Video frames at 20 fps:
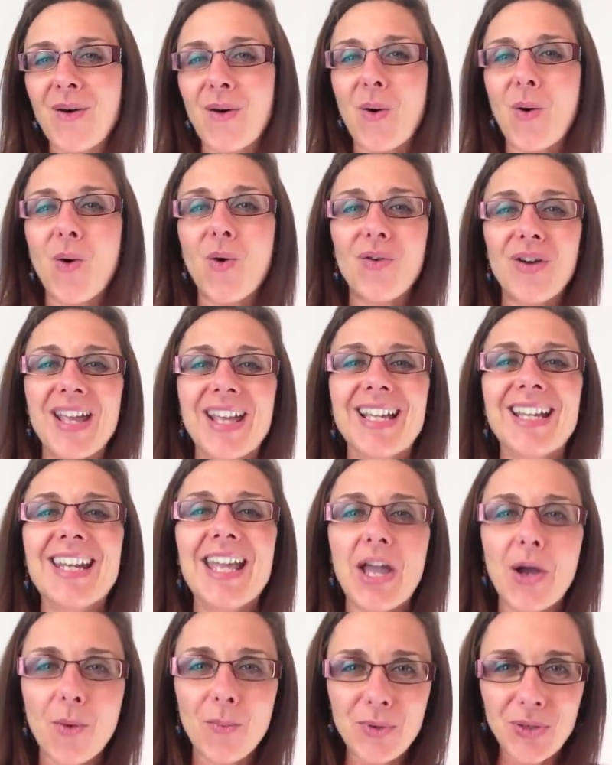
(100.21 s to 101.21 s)
or it can
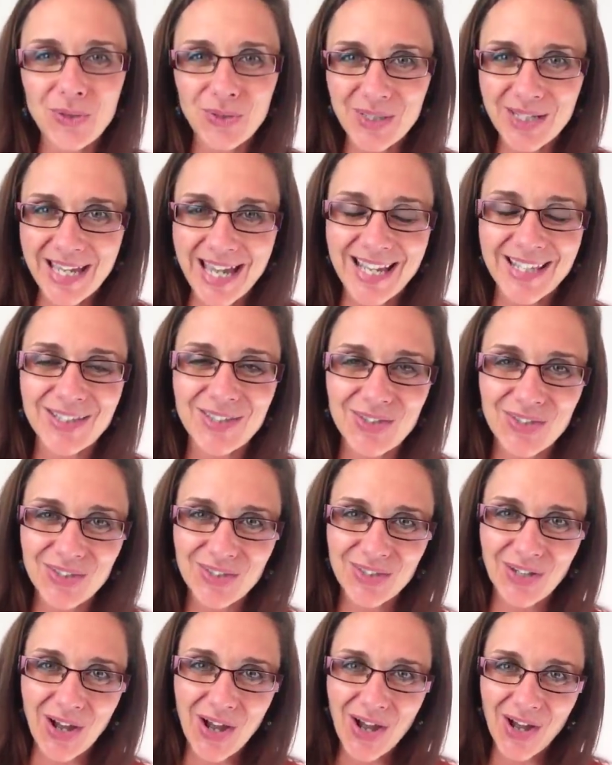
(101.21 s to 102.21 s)
help you to get
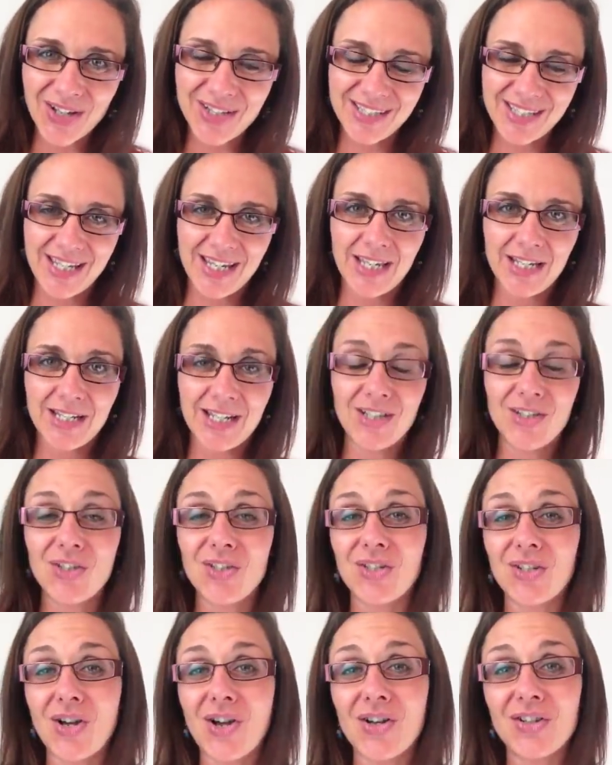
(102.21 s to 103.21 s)
started and
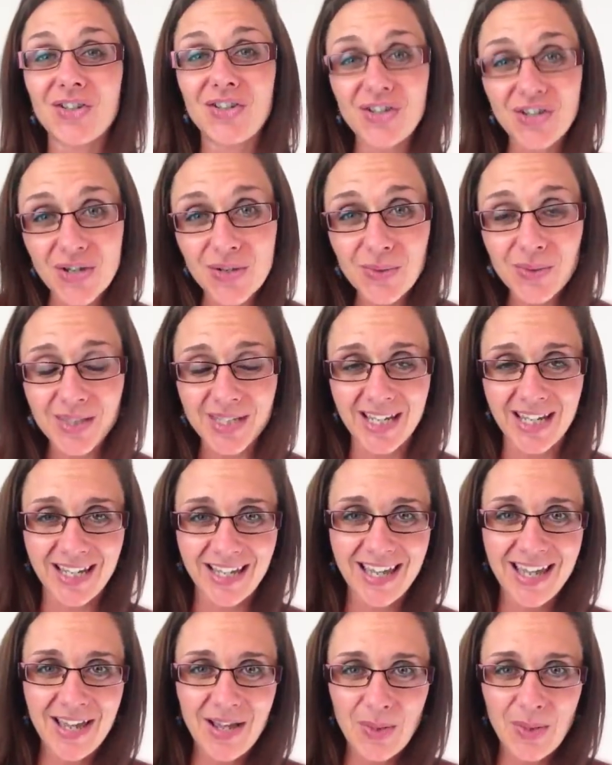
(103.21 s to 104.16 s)
start using